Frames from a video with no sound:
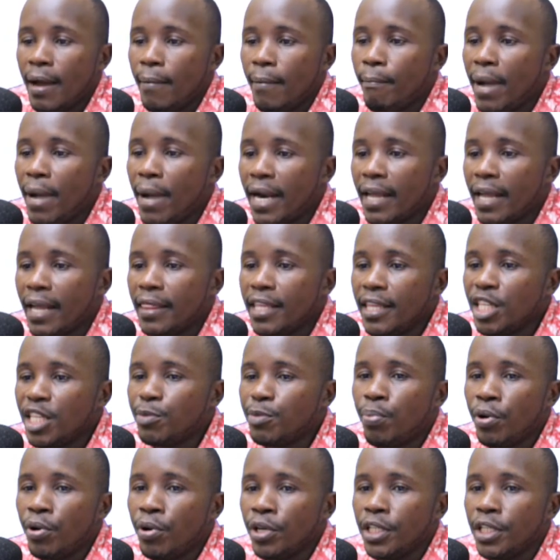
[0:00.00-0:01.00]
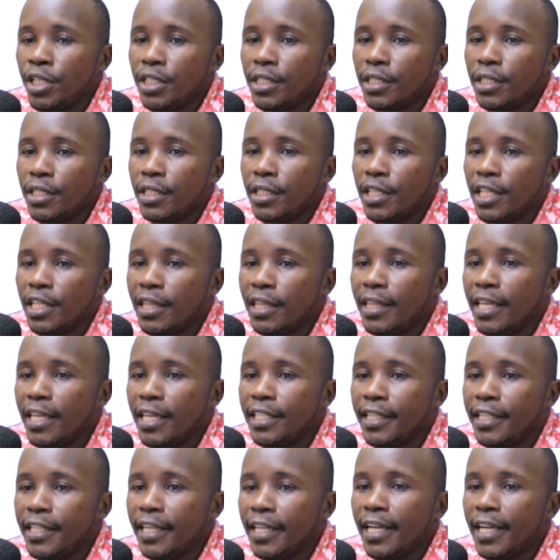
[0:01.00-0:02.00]
But at this point, the
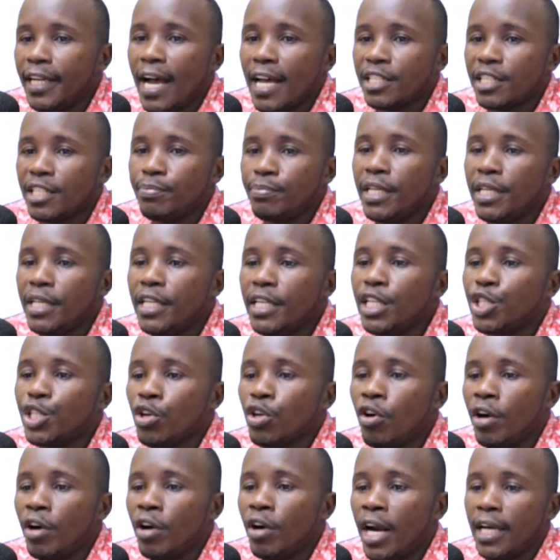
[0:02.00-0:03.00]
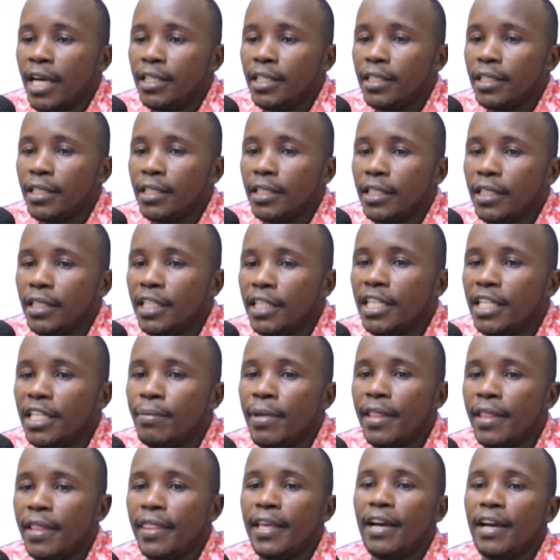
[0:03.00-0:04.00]
check has been dishonored. It
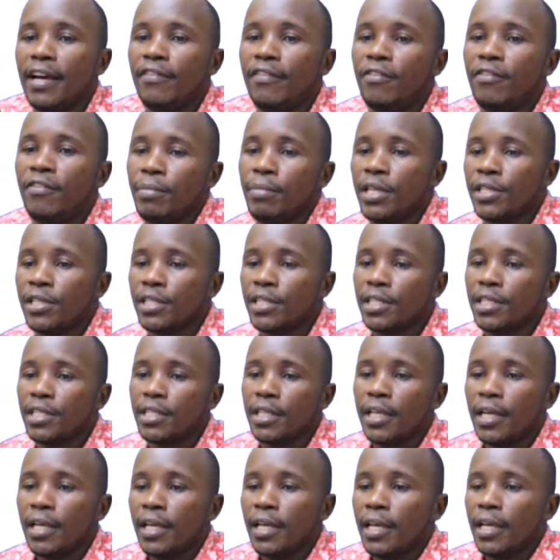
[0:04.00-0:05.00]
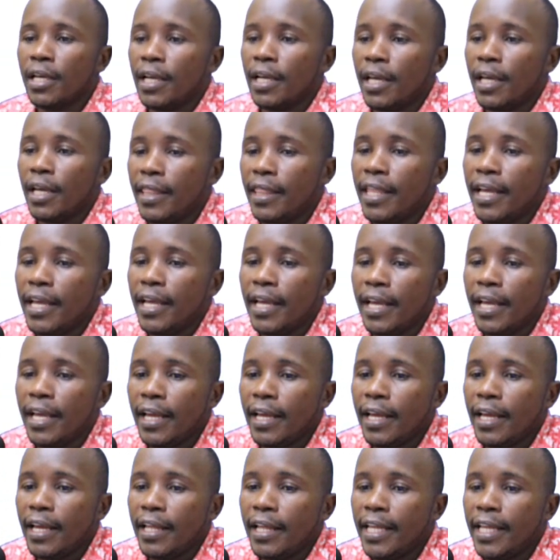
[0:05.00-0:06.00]
therefore means
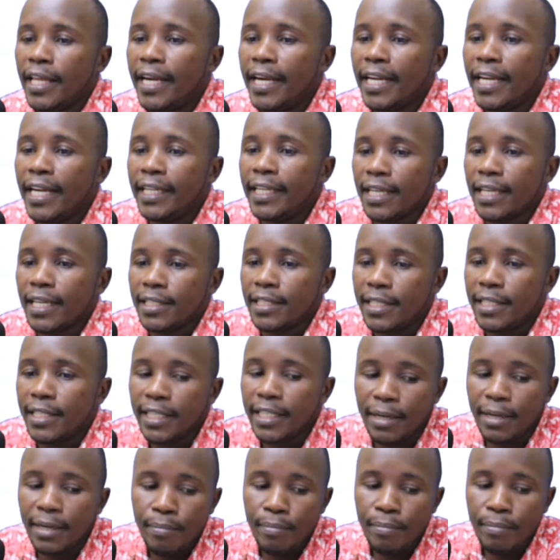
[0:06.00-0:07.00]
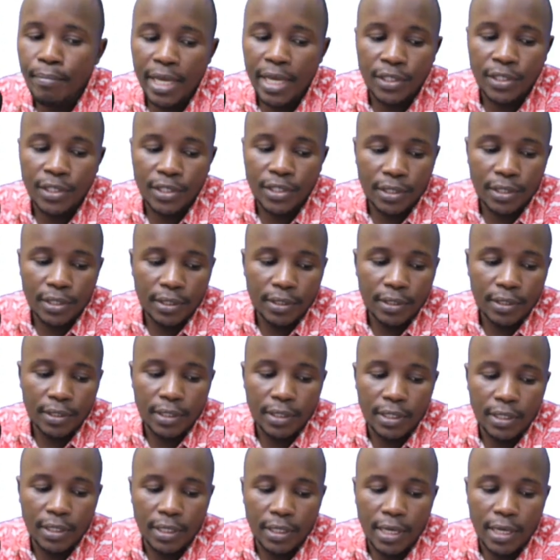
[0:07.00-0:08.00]
the debtor still remains.
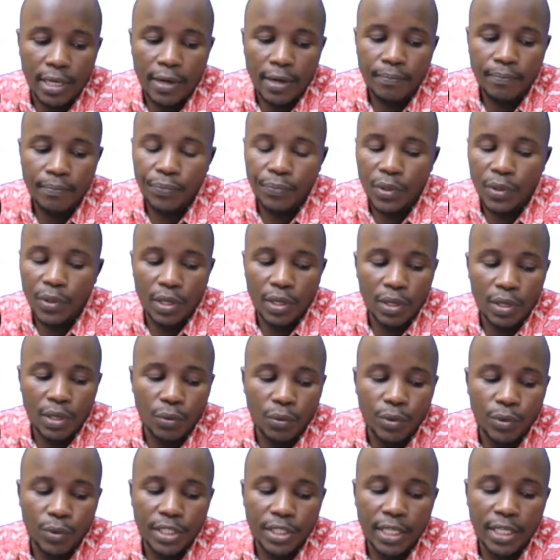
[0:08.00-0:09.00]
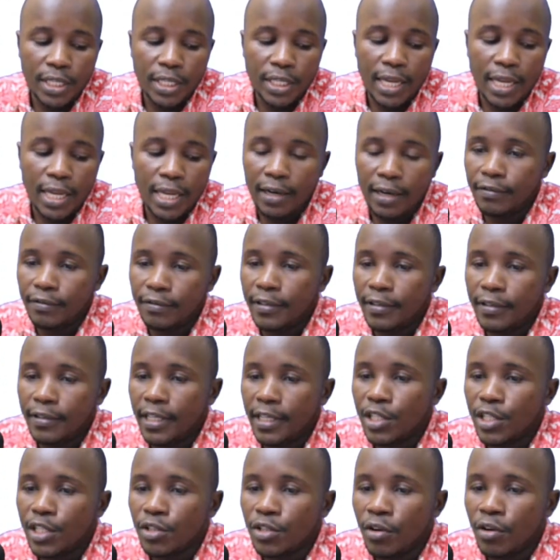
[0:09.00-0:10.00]
Yeah, we still have
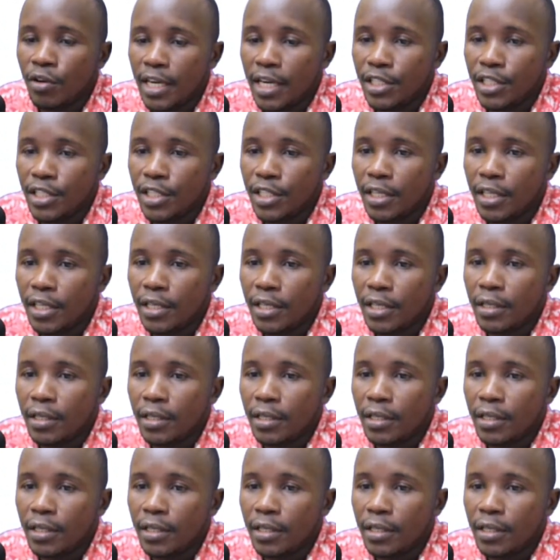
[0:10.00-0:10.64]
dishonored check.